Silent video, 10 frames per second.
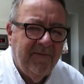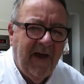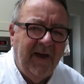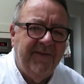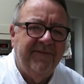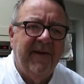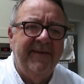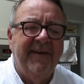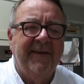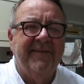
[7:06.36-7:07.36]
That is
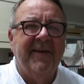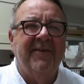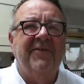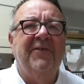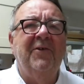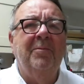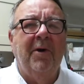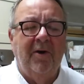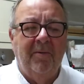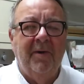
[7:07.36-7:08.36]
fantastic.
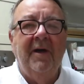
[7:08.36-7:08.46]
Super.